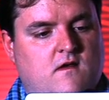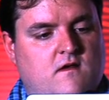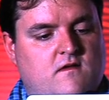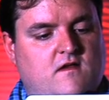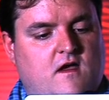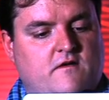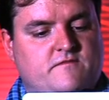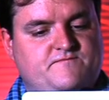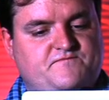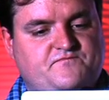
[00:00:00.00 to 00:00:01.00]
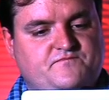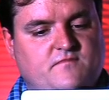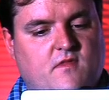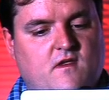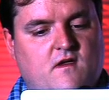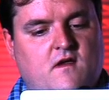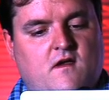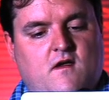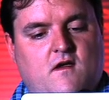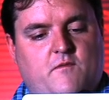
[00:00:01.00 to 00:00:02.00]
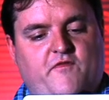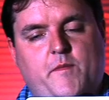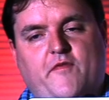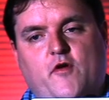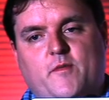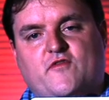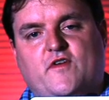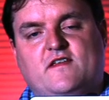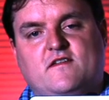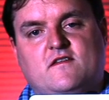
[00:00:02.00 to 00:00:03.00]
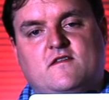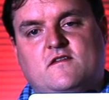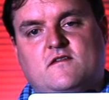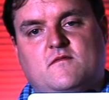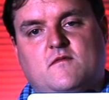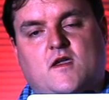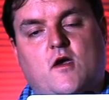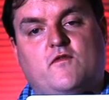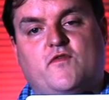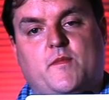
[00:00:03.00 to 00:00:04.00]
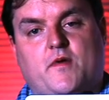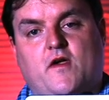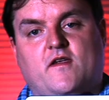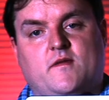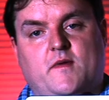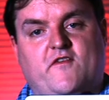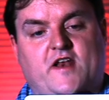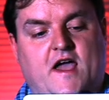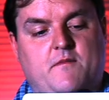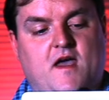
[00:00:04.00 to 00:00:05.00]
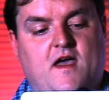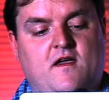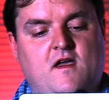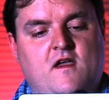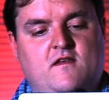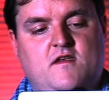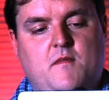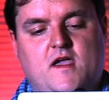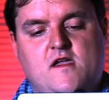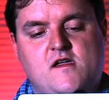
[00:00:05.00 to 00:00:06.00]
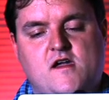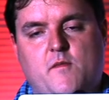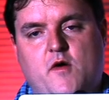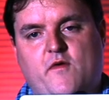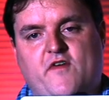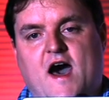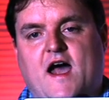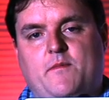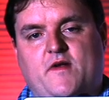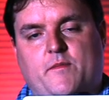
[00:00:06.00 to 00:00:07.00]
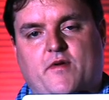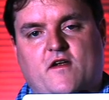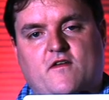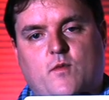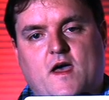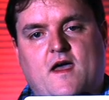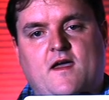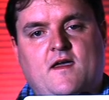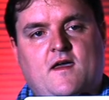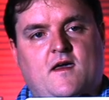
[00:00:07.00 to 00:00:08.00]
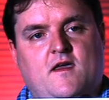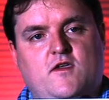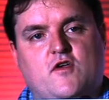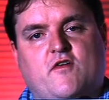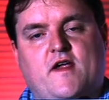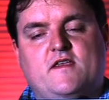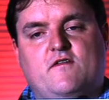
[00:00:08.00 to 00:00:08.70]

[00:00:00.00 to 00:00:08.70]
So, for performance reasons, going through the broker is a bit of a nightmare. So you might can come up with a hybrid approach where you create the